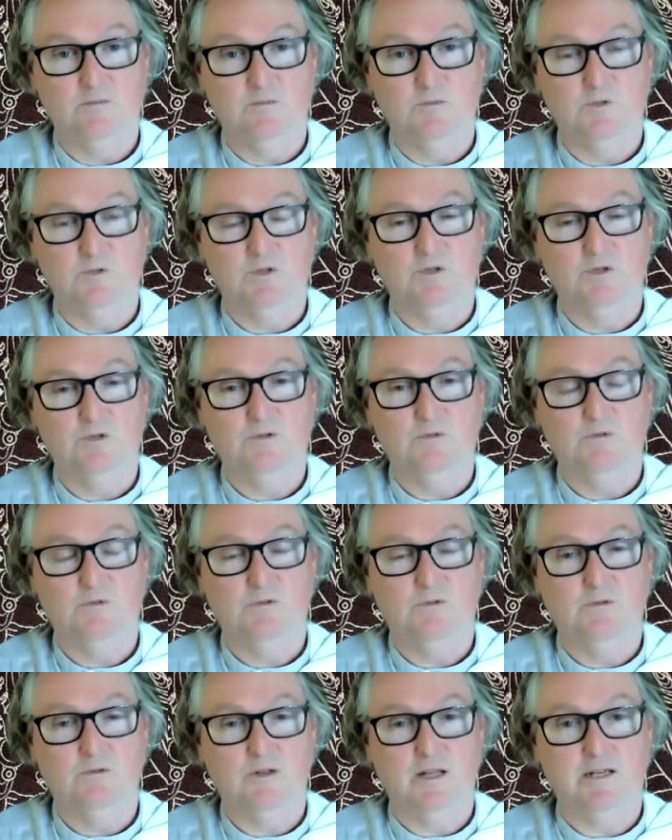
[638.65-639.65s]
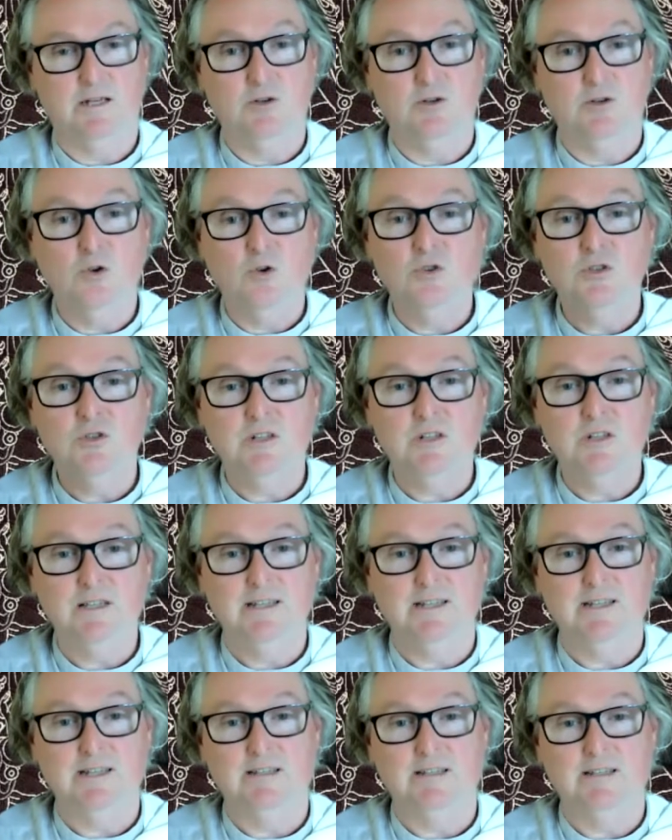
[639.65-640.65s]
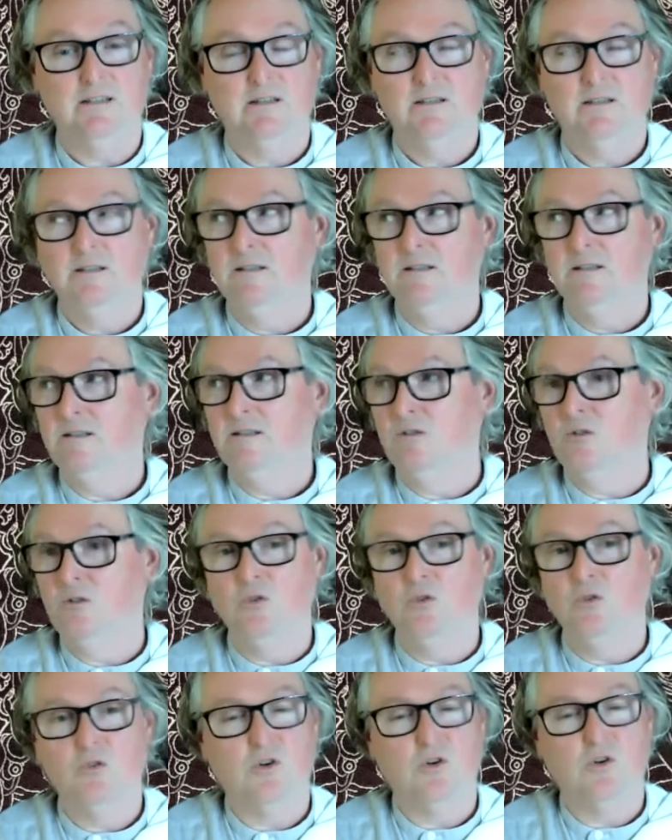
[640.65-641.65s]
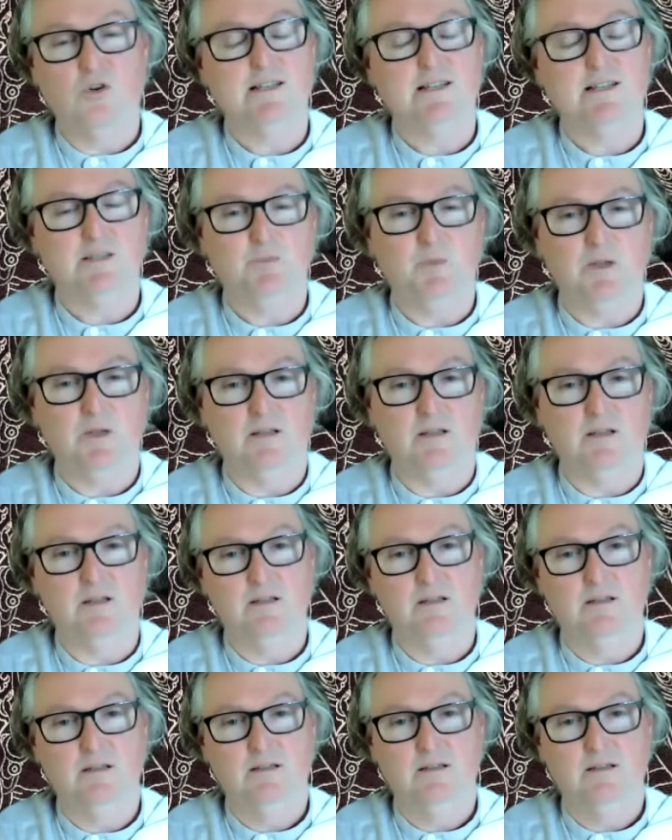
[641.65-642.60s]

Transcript: you know, non-clinging, non-grasping,